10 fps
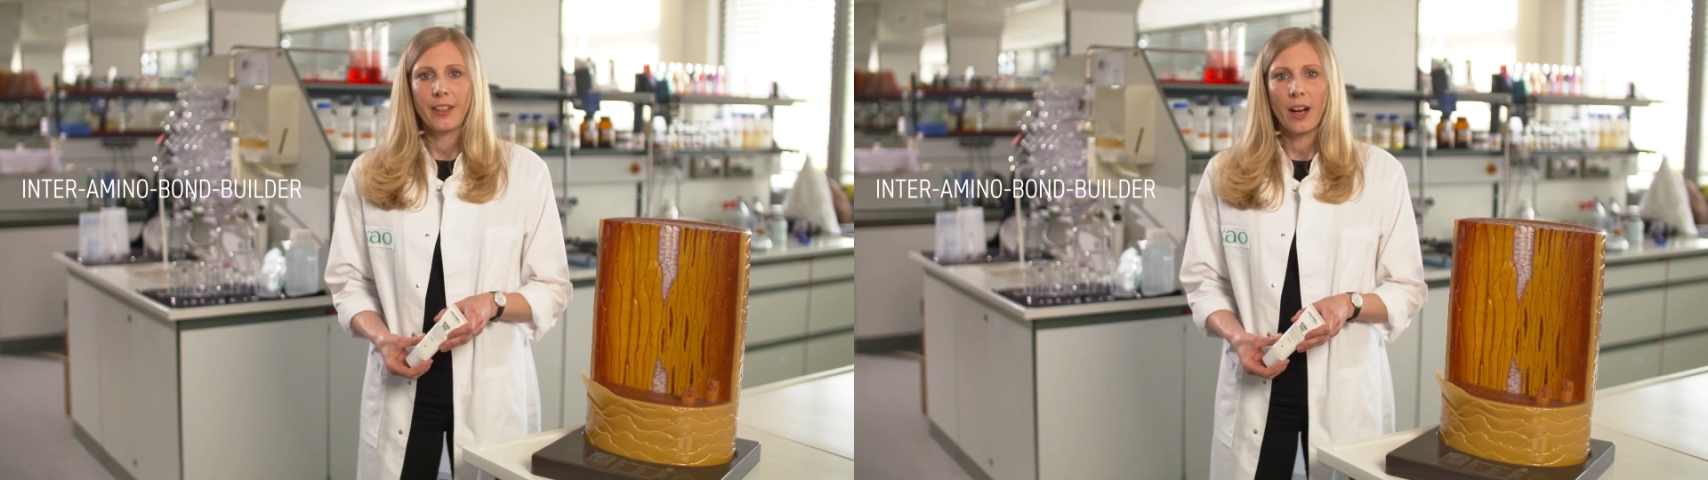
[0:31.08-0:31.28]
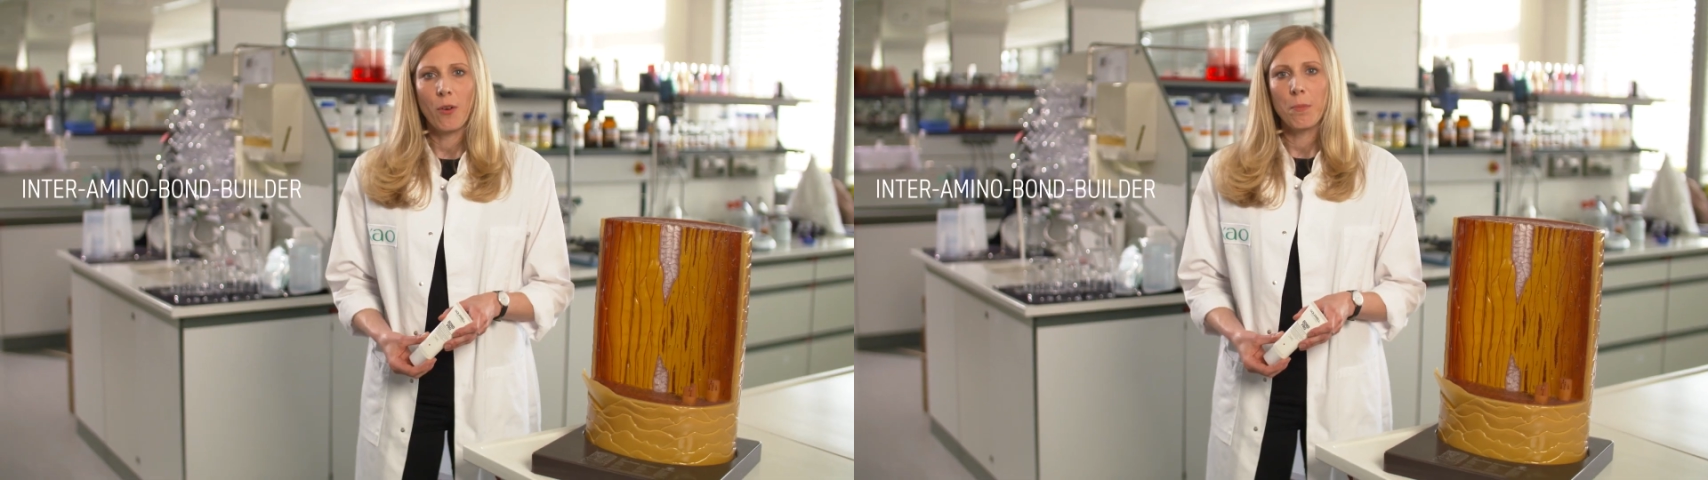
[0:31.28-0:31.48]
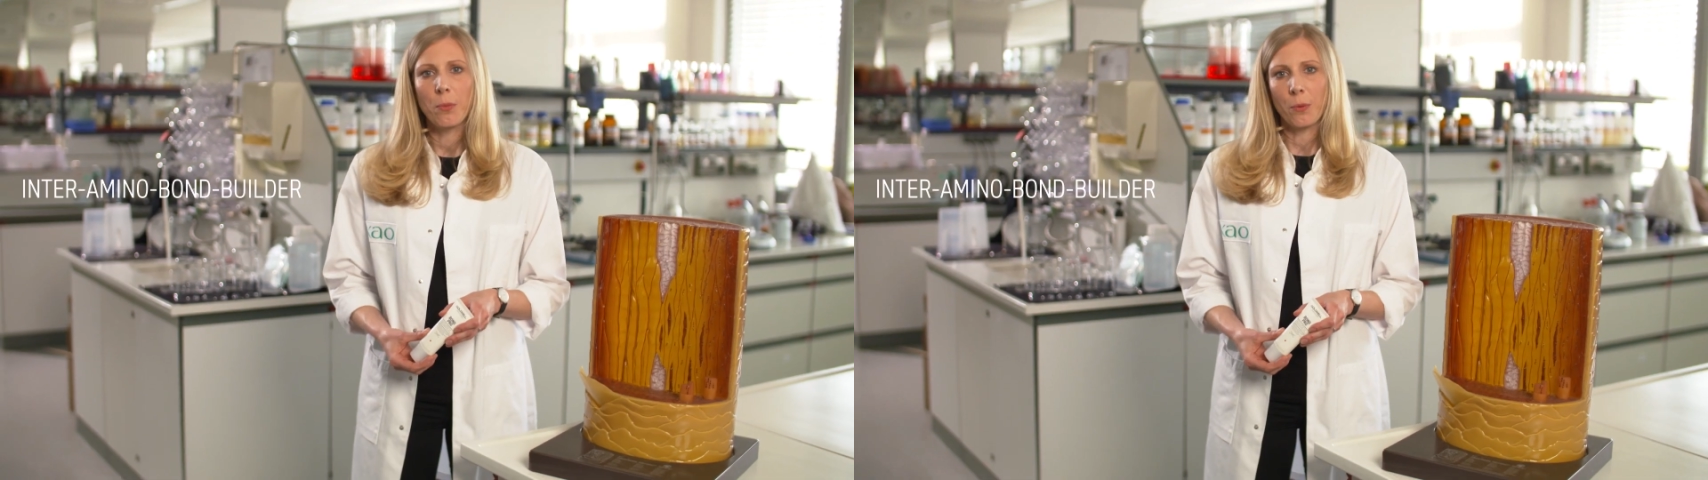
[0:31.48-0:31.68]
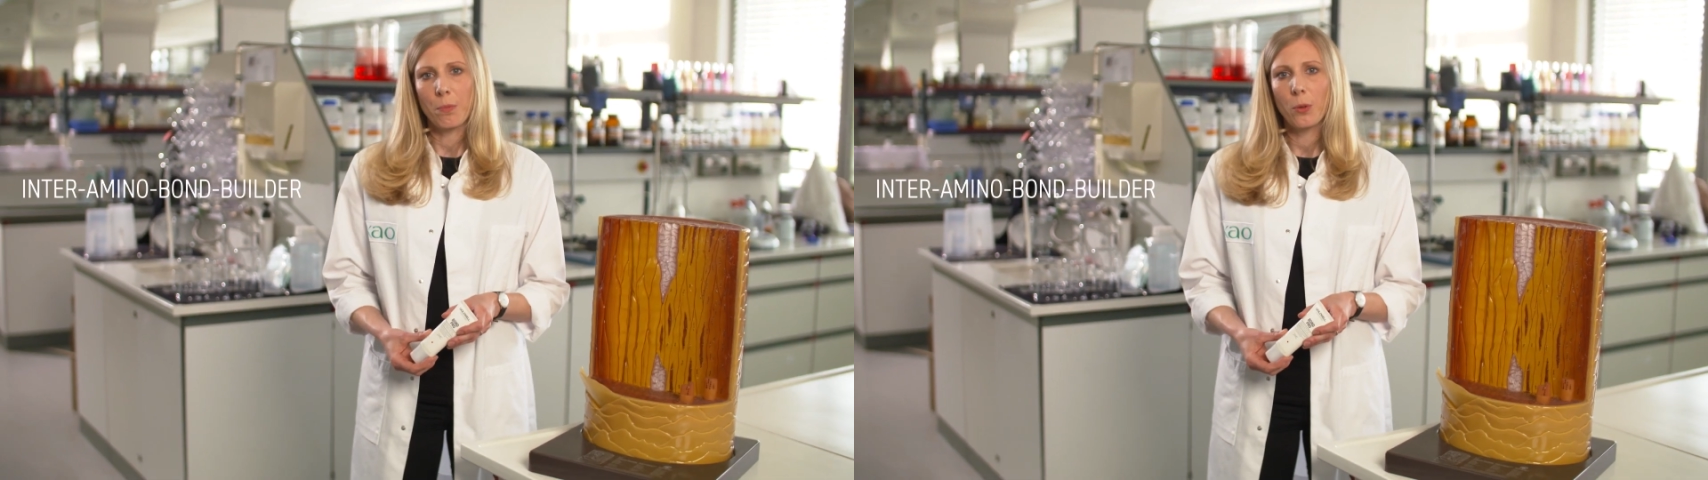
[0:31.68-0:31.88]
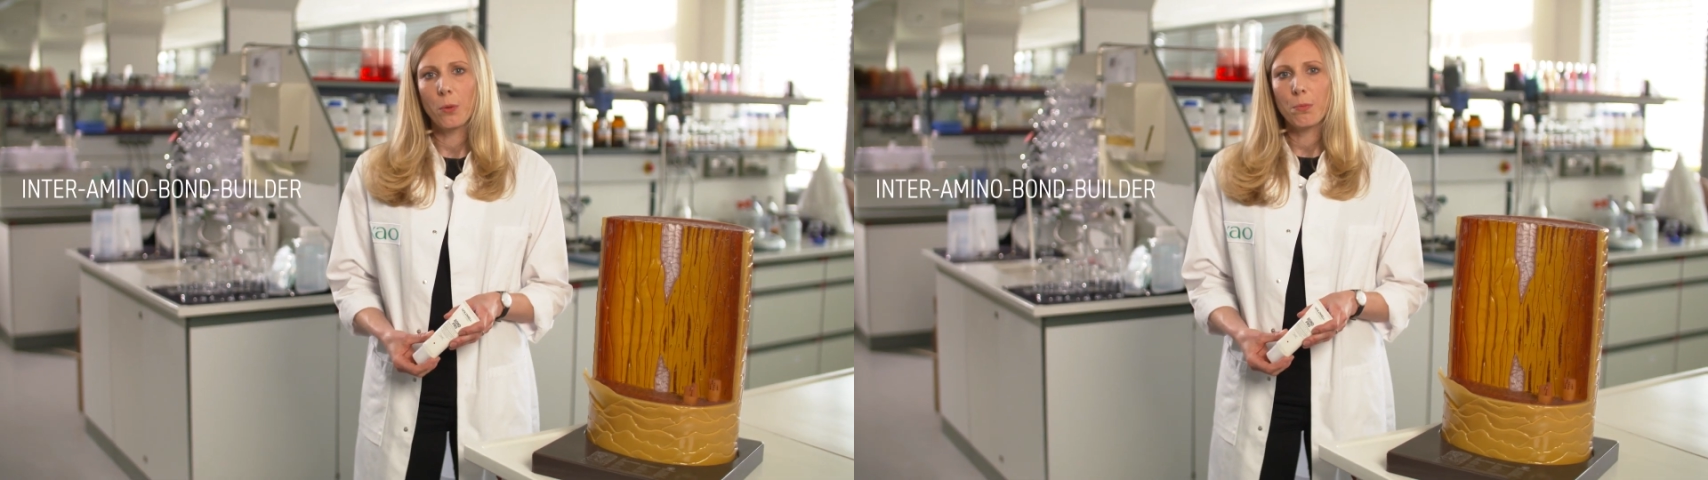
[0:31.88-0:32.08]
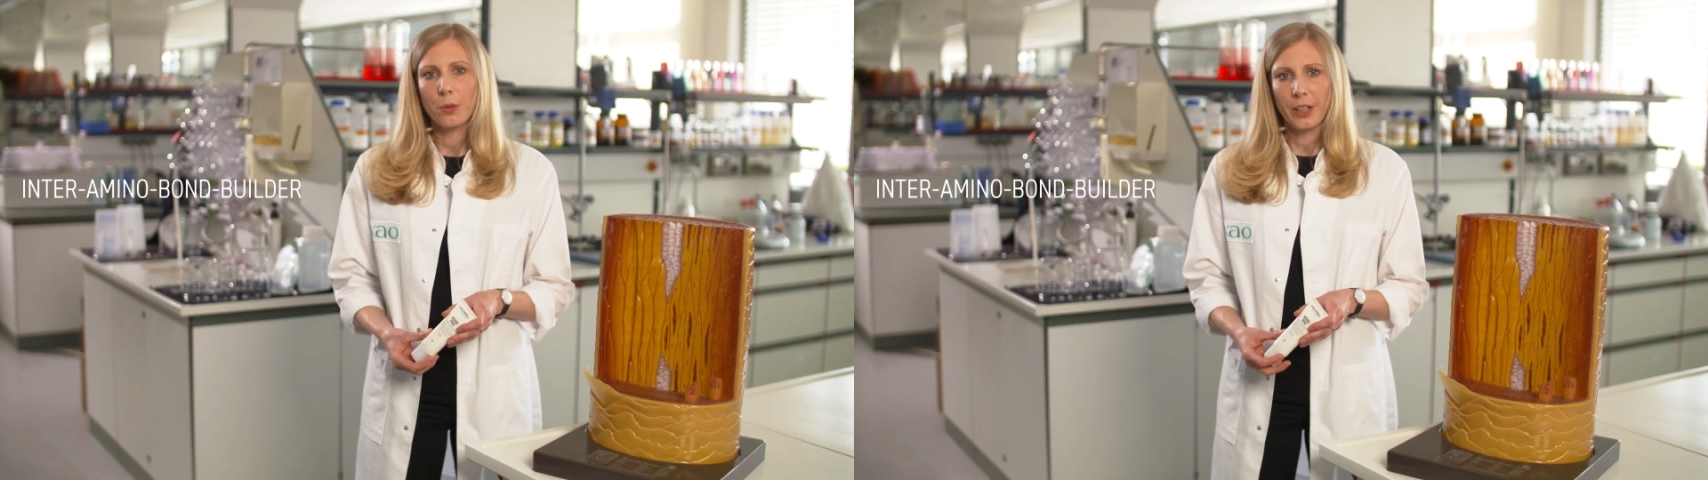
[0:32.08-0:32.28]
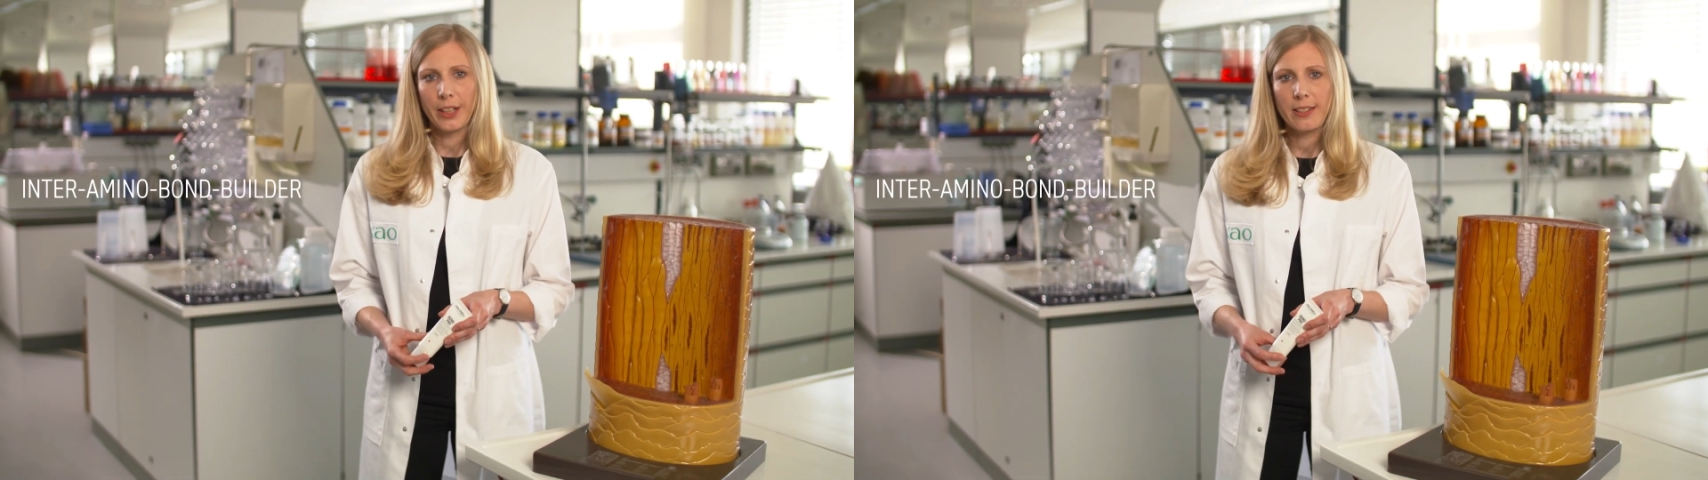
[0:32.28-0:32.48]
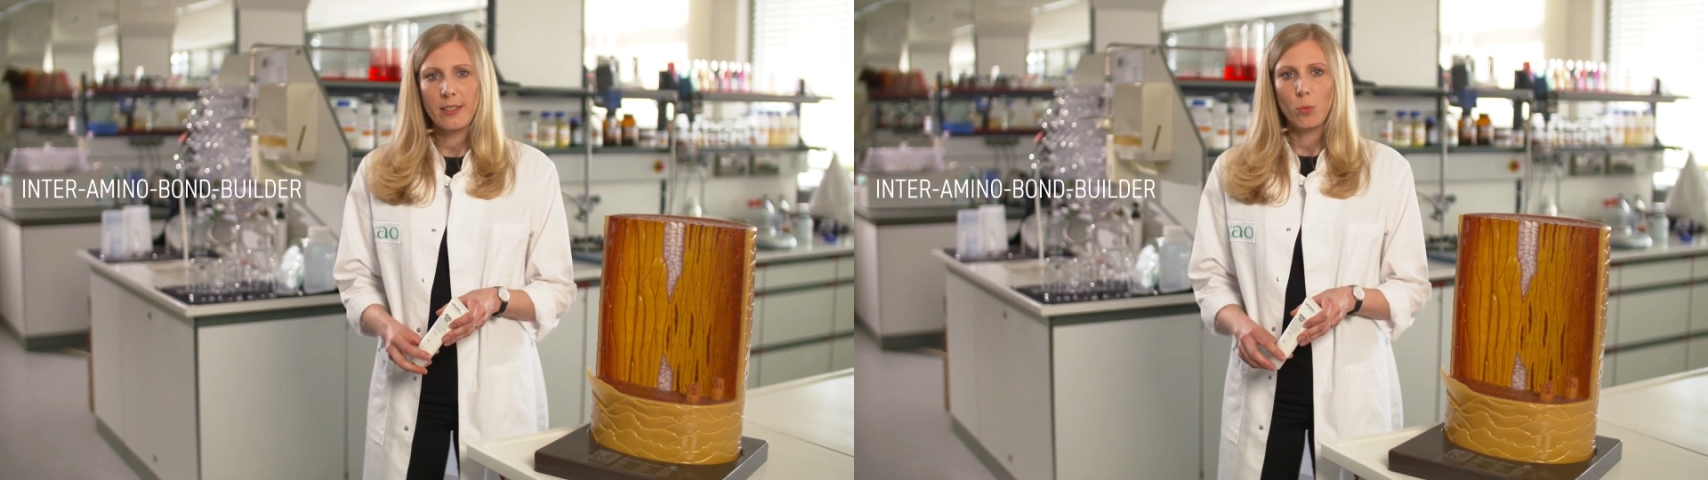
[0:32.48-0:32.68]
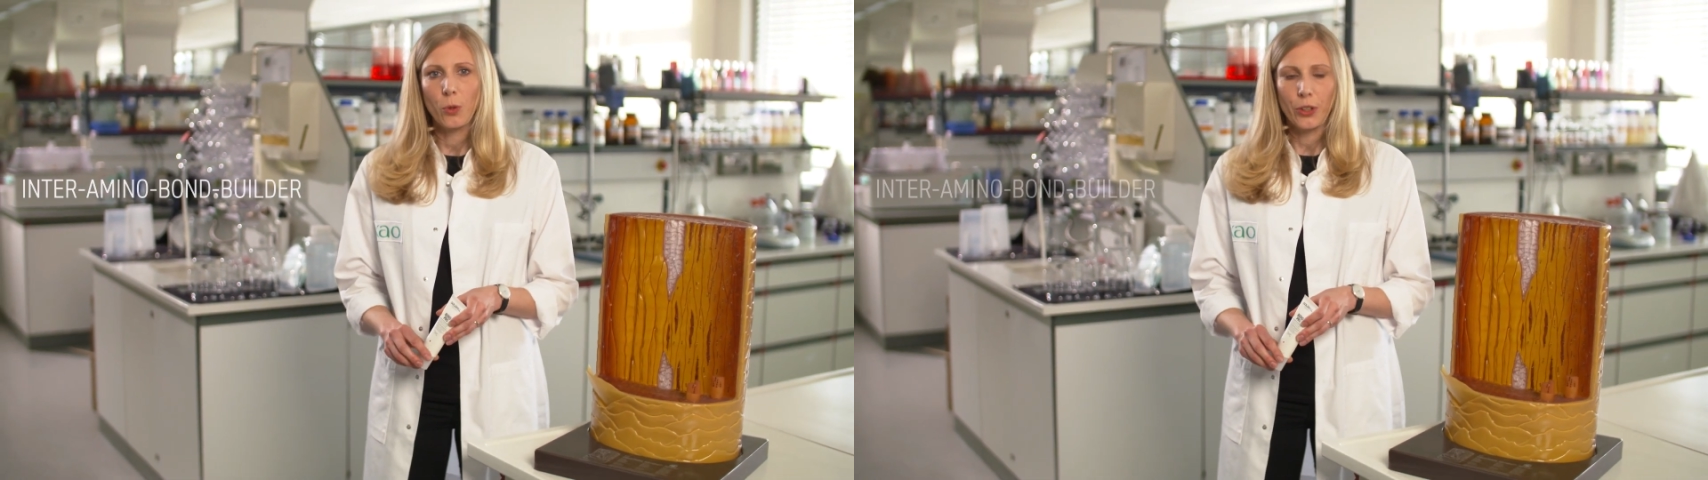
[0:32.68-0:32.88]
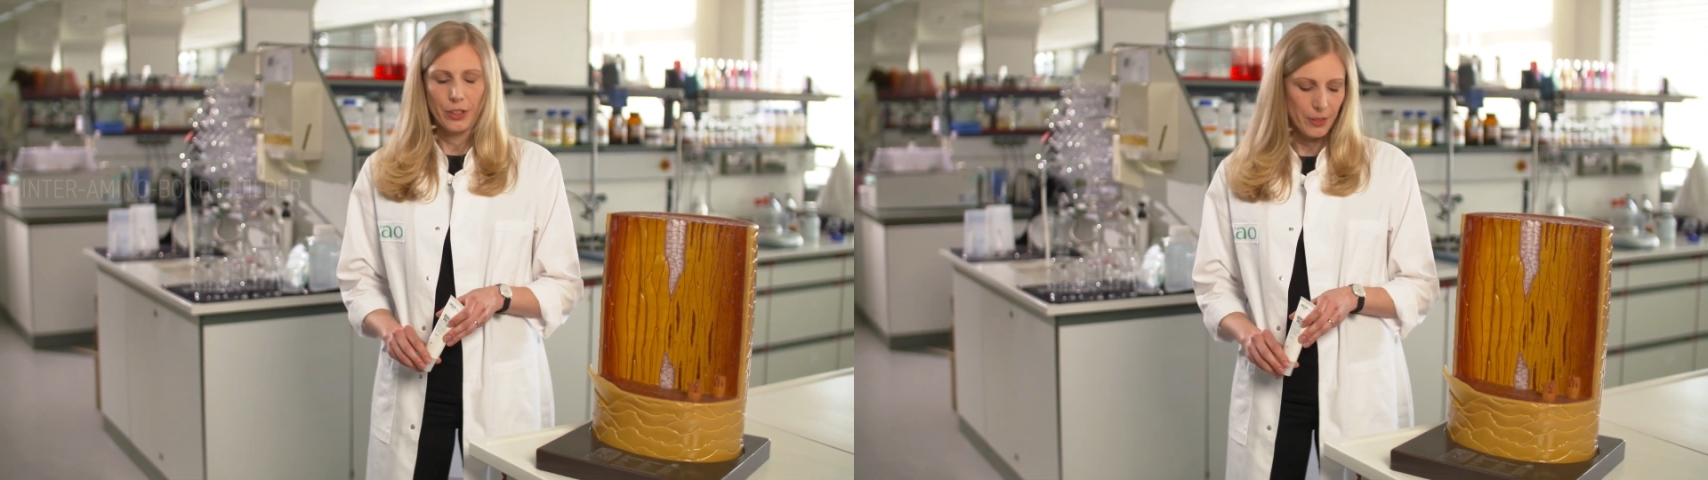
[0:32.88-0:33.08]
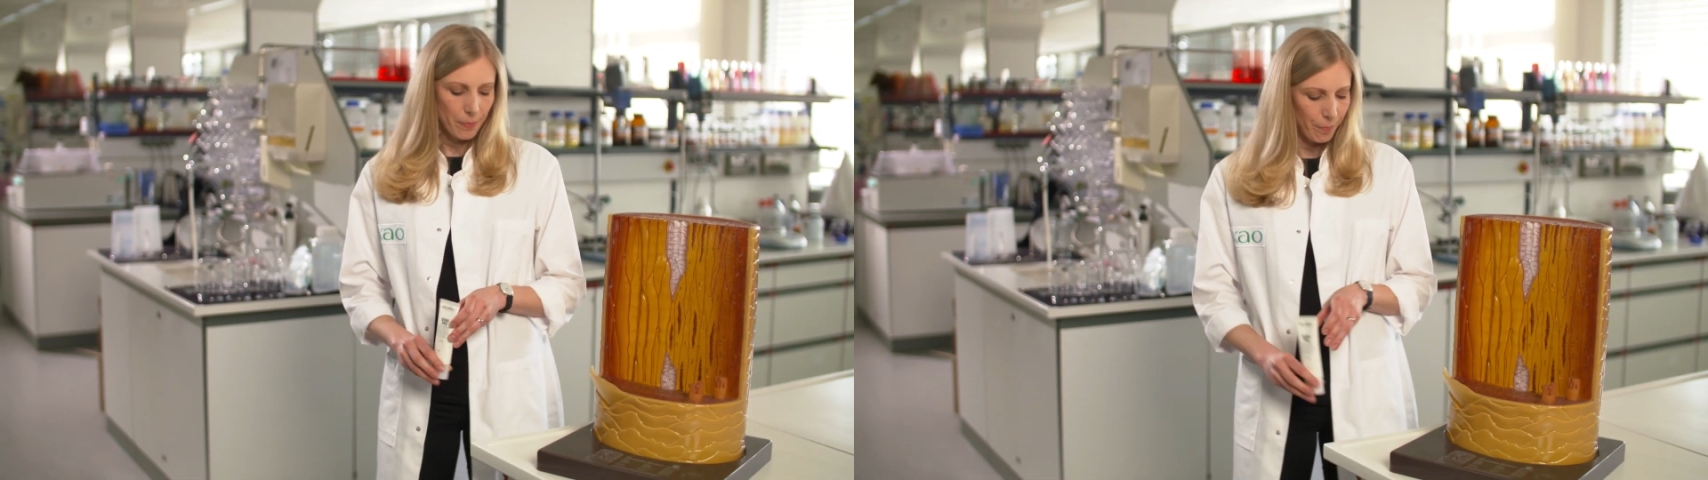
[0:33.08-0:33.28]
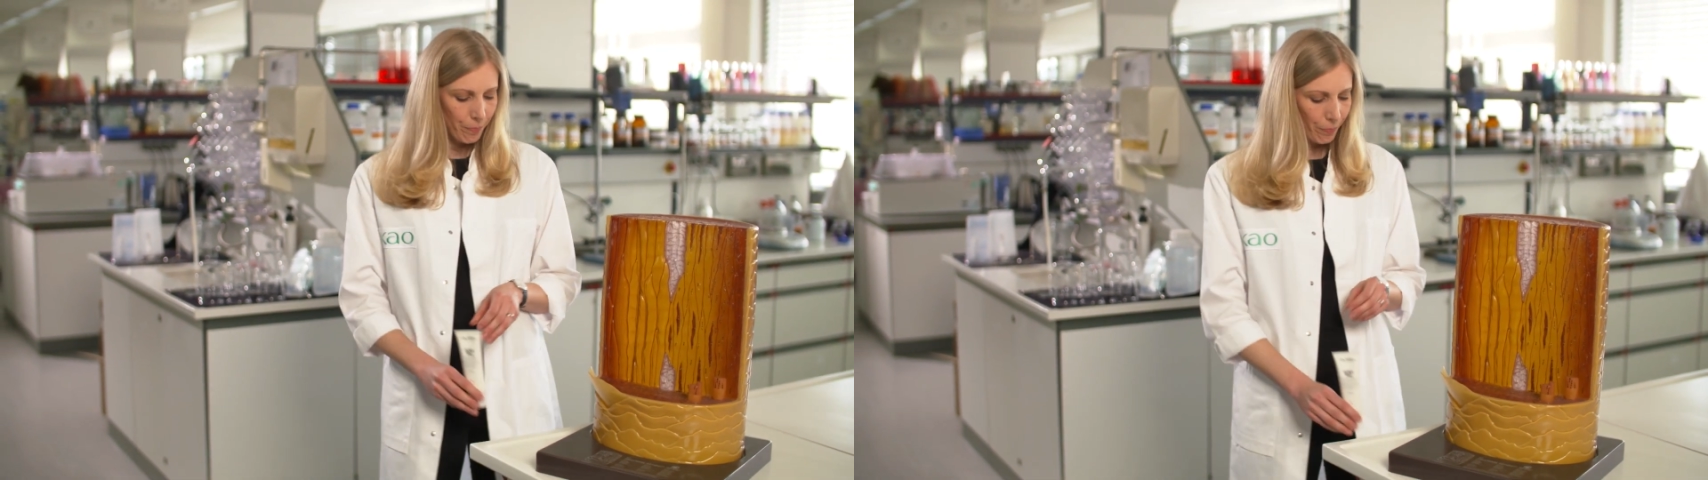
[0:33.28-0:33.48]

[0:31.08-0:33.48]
in our Bond Pro products works.